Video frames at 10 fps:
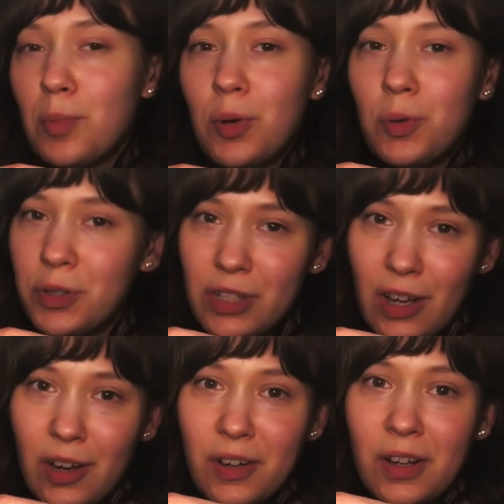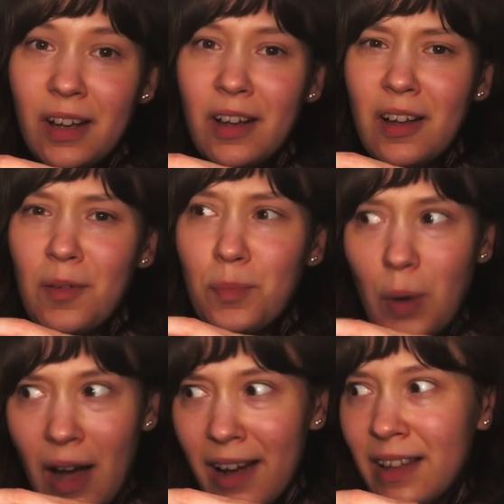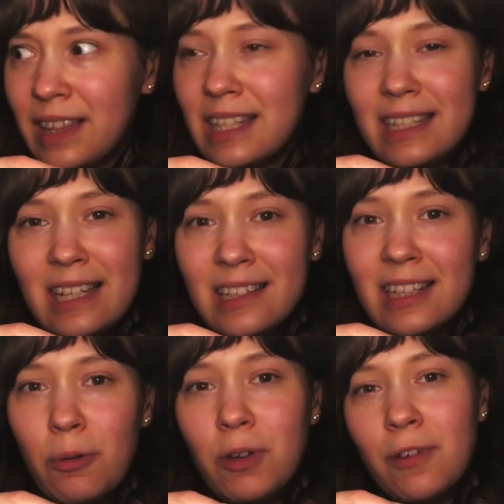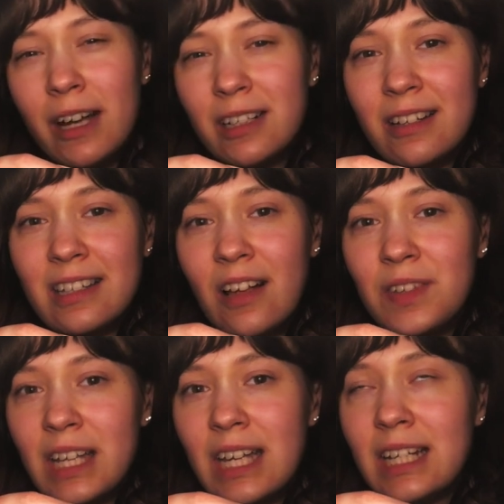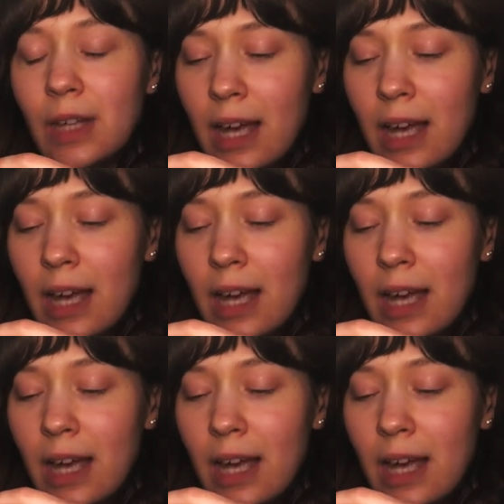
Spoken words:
but also by the season that we find ourselves in.